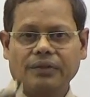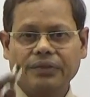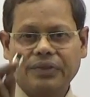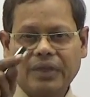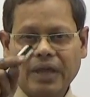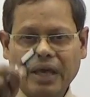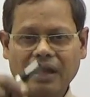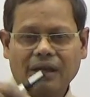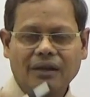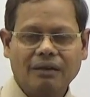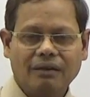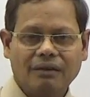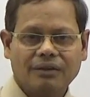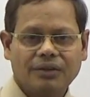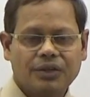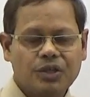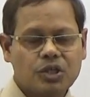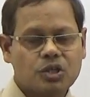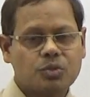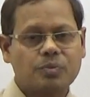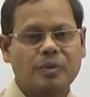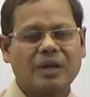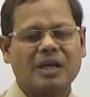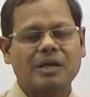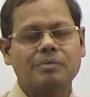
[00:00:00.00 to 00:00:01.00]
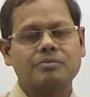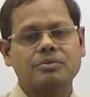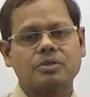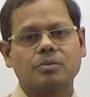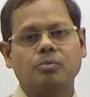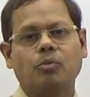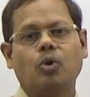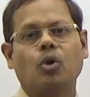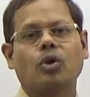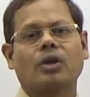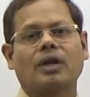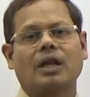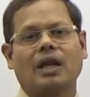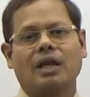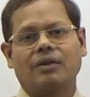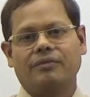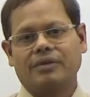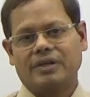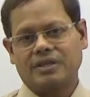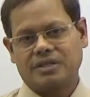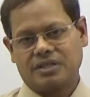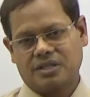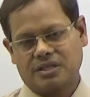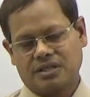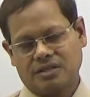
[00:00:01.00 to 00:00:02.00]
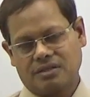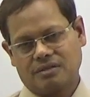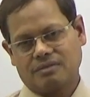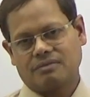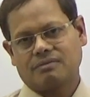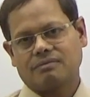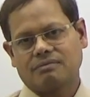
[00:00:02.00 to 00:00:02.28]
then this becomes more relevant.